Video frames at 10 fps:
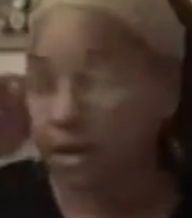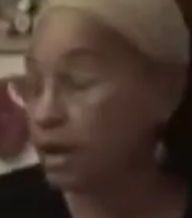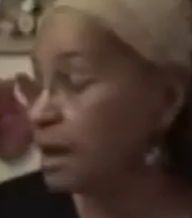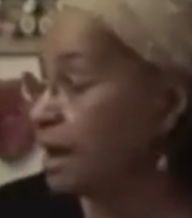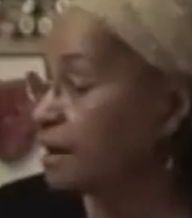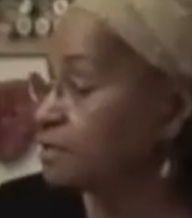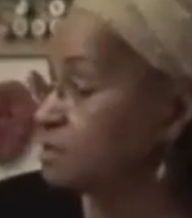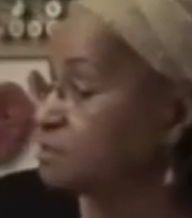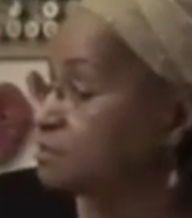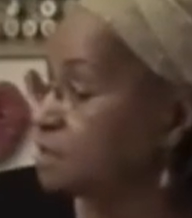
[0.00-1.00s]
Now, I have
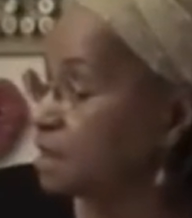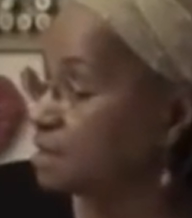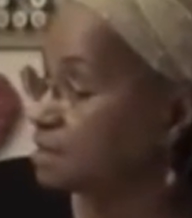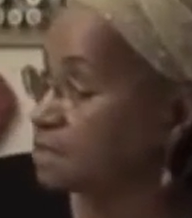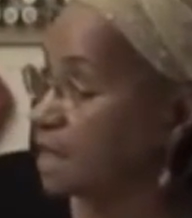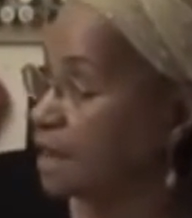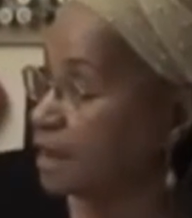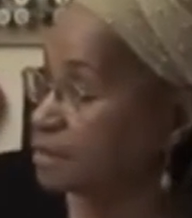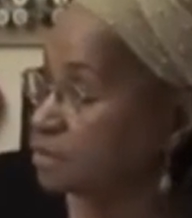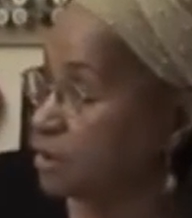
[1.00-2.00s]
some uh,
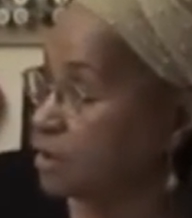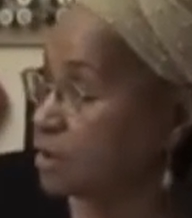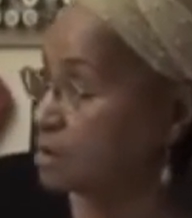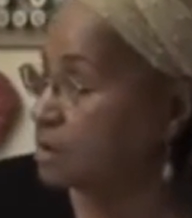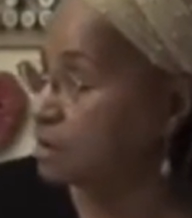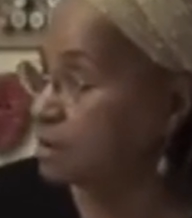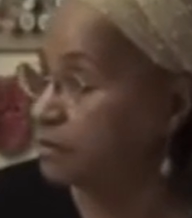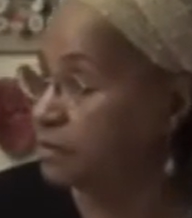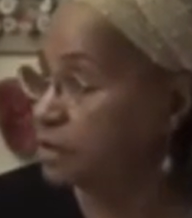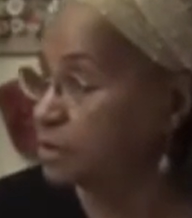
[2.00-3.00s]
designs on a
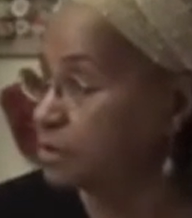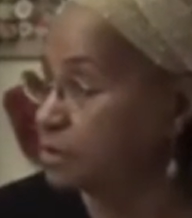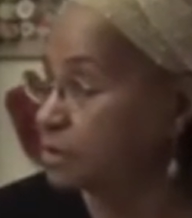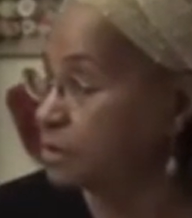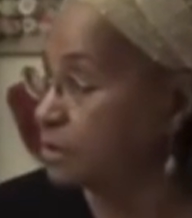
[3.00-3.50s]
few